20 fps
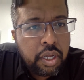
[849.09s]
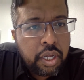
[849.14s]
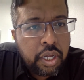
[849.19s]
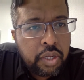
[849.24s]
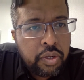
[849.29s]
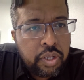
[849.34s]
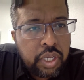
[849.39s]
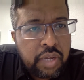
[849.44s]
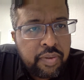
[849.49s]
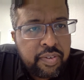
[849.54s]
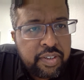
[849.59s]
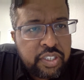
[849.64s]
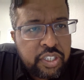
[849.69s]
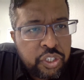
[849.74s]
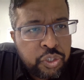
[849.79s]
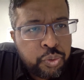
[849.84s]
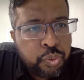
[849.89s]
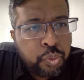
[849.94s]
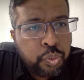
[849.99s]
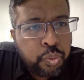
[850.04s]
Can you give us
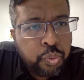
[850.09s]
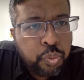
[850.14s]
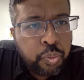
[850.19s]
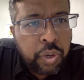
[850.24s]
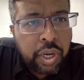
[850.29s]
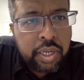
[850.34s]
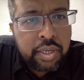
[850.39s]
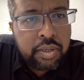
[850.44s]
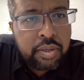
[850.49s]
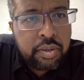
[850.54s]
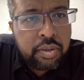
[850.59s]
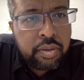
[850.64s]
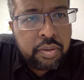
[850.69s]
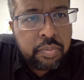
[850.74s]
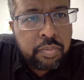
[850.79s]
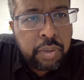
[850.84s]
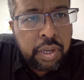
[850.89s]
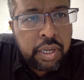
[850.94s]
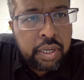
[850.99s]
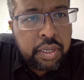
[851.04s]
just one
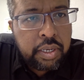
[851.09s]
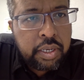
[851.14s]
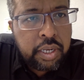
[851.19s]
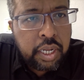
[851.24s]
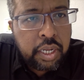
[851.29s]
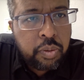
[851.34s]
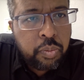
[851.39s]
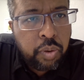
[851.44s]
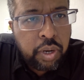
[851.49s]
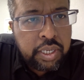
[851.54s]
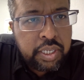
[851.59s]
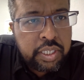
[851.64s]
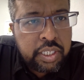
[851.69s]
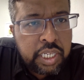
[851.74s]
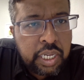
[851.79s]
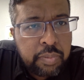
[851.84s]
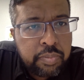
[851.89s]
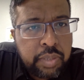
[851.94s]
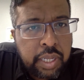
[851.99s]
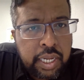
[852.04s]

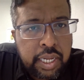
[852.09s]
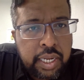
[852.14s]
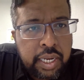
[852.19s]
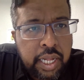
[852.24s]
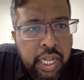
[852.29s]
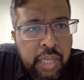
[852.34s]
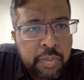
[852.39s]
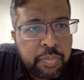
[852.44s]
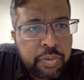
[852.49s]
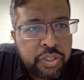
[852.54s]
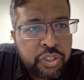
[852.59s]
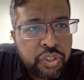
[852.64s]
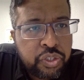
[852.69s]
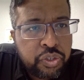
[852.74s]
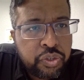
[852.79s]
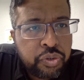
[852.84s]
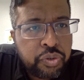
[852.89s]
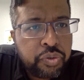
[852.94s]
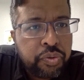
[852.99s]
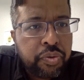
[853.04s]
tip that can help us
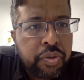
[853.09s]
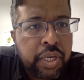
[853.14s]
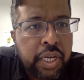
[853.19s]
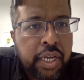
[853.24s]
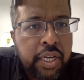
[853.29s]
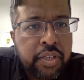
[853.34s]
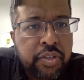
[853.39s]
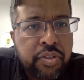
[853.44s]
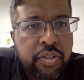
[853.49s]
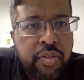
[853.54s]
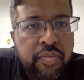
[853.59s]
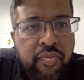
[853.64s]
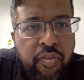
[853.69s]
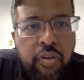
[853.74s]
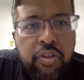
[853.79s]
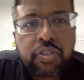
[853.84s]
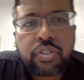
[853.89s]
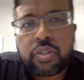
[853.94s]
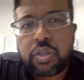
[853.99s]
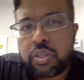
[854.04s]
to get into the
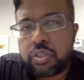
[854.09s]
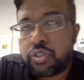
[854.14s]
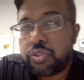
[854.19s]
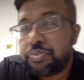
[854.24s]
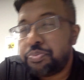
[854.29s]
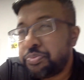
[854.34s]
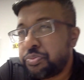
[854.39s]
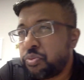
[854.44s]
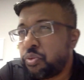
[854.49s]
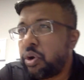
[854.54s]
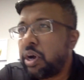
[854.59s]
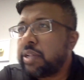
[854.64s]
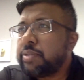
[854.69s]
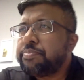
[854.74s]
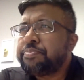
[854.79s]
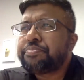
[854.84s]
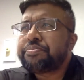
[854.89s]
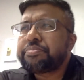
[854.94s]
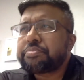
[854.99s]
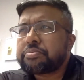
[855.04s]
voice search?
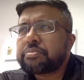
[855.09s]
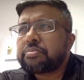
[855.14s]
Well,